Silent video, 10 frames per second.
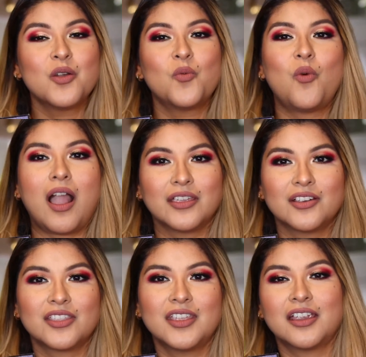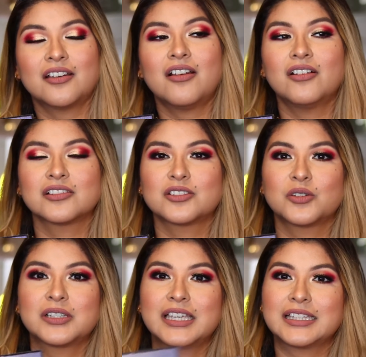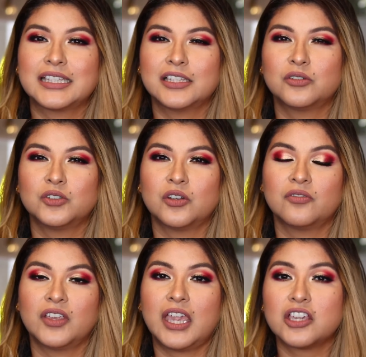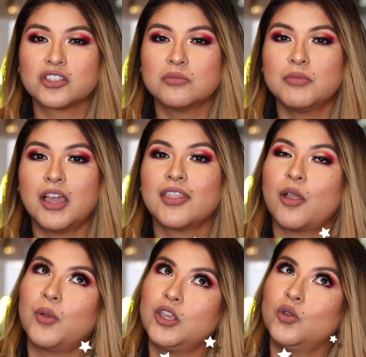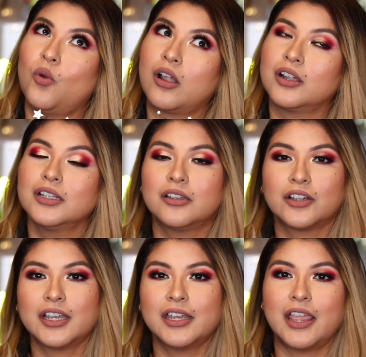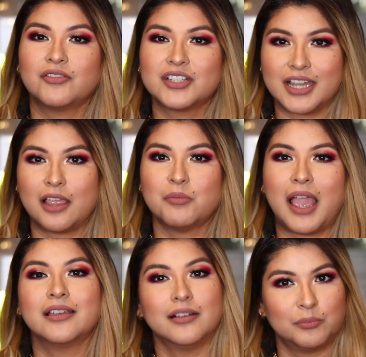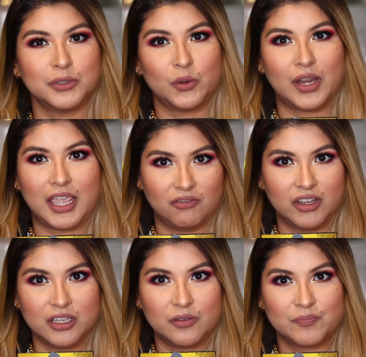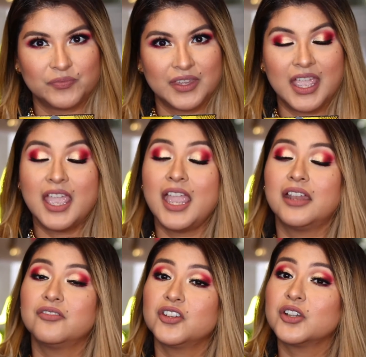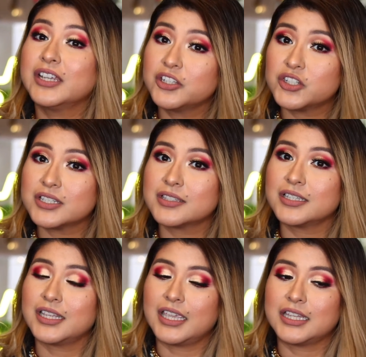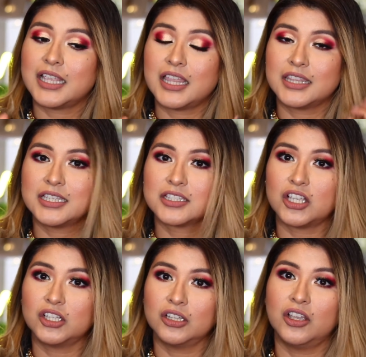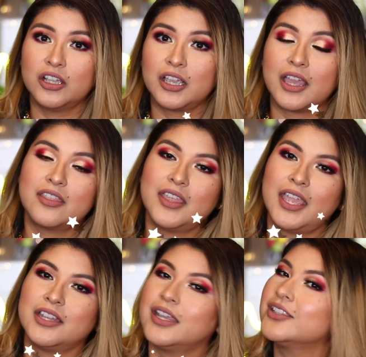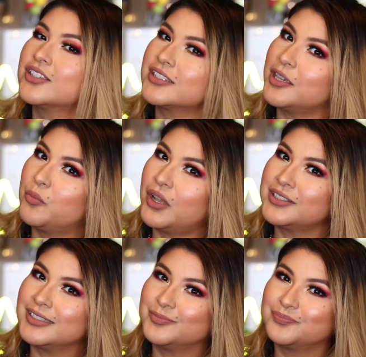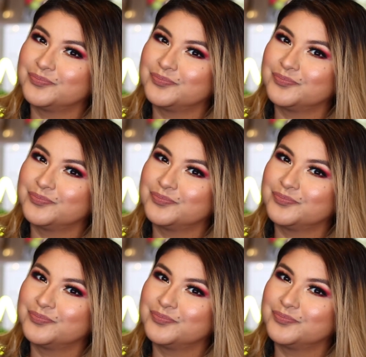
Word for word: While you're there, also click the little notification bell. That way you are alerted every time I upload a video. And if you're interested in this look, then just keep watching.